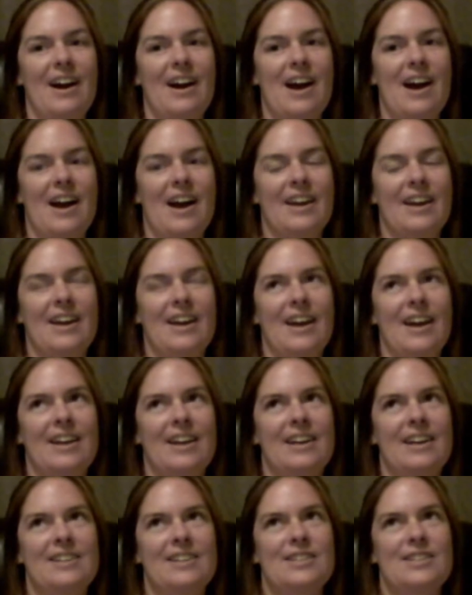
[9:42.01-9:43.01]

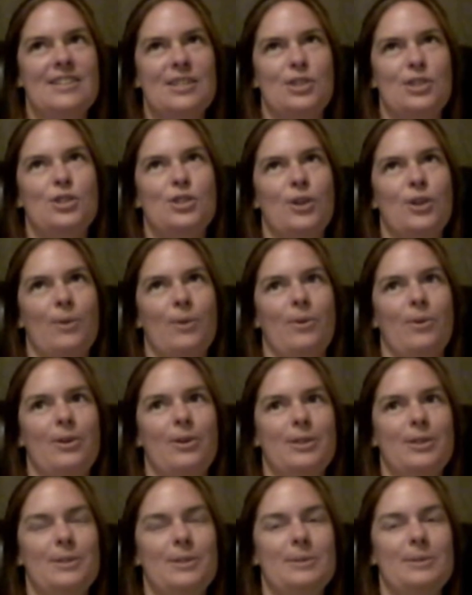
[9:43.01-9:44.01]
it's so
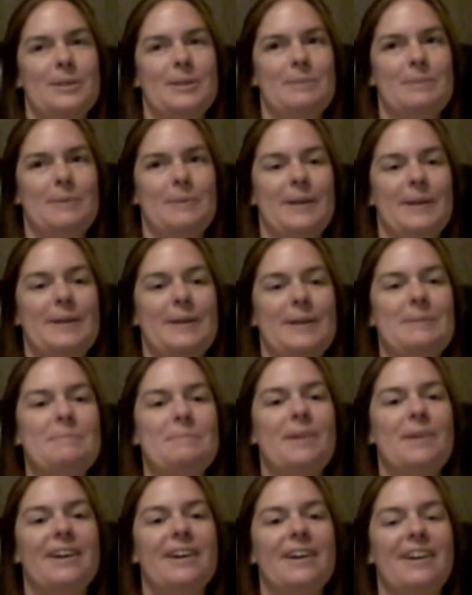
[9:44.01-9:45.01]
hard to explain,
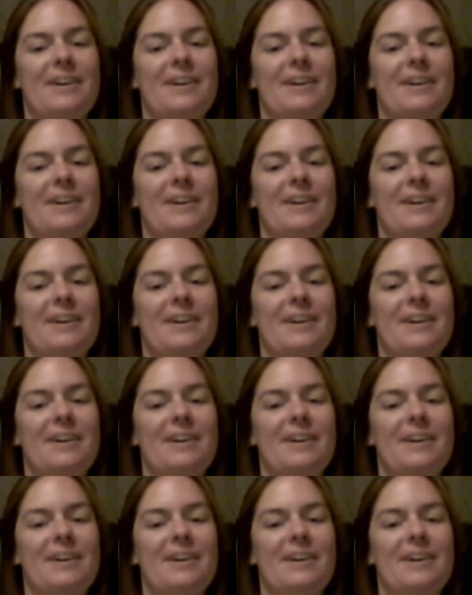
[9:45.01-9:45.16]
but